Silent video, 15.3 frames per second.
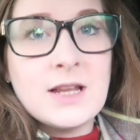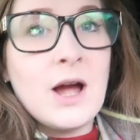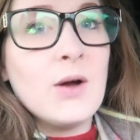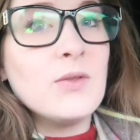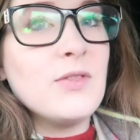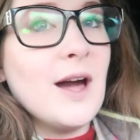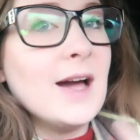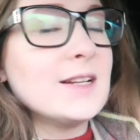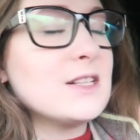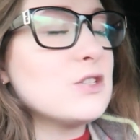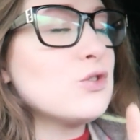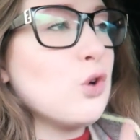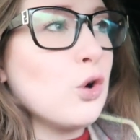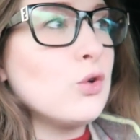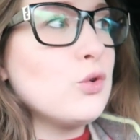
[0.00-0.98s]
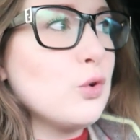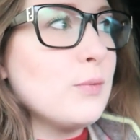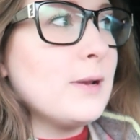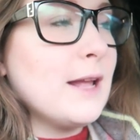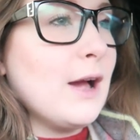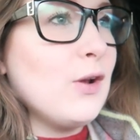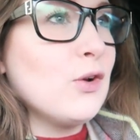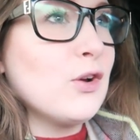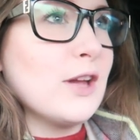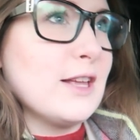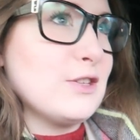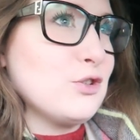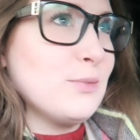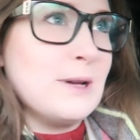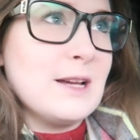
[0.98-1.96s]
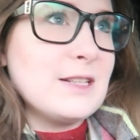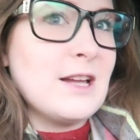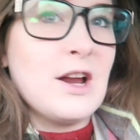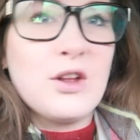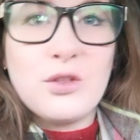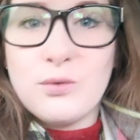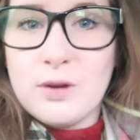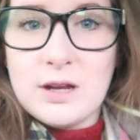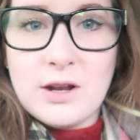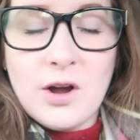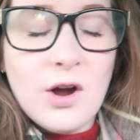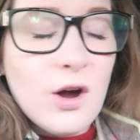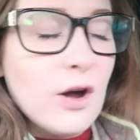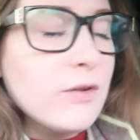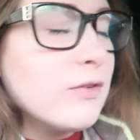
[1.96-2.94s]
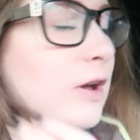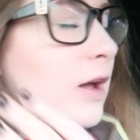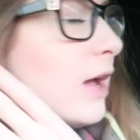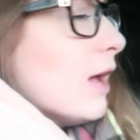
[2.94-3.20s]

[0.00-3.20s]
Now that's not normally how long it is, normally it's like three and a half,